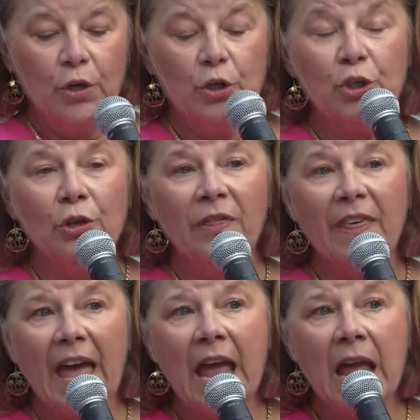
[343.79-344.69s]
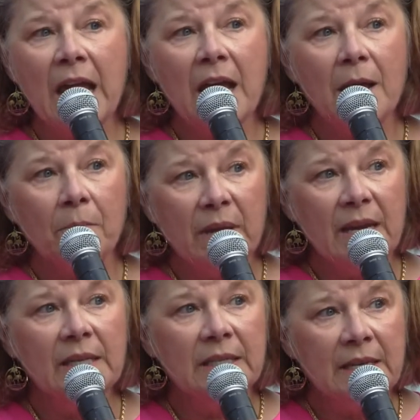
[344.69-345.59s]
Should they
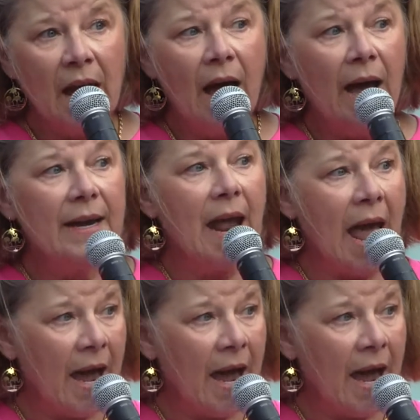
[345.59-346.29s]
be denied